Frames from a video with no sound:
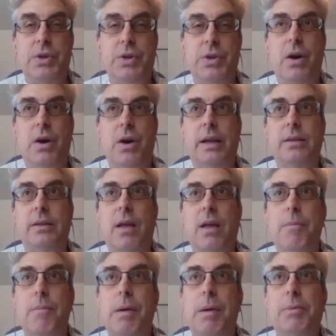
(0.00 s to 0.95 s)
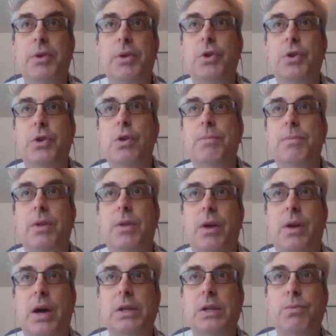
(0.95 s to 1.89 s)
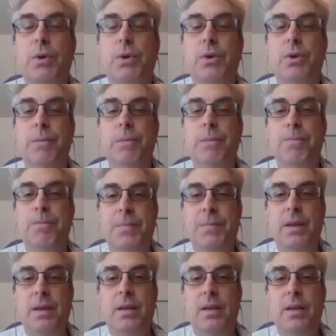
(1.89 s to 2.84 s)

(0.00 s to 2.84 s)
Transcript: so I, I remember the trip to the hospital.